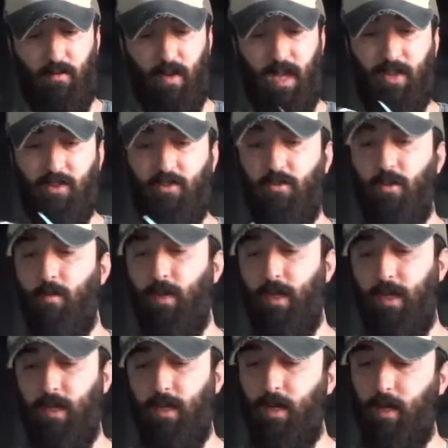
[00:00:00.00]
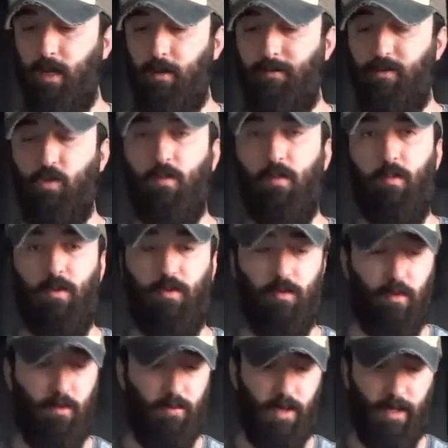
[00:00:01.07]
extremely durable
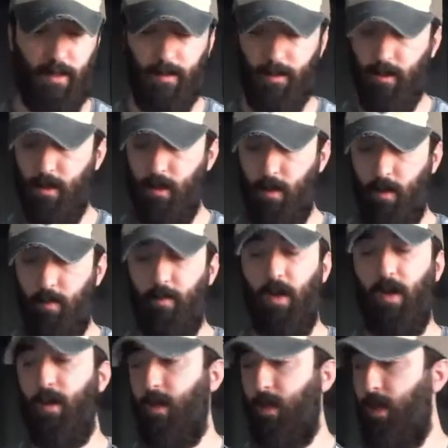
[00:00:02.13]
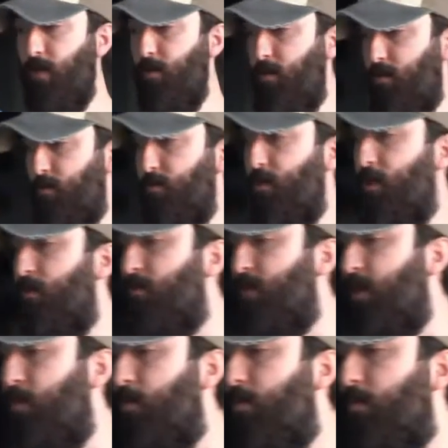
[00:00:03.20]
or rugged. But again, not
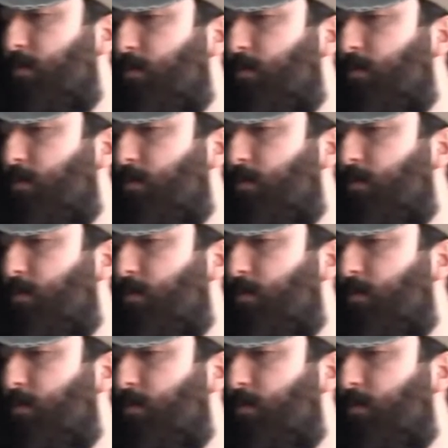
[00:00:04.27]
terrible.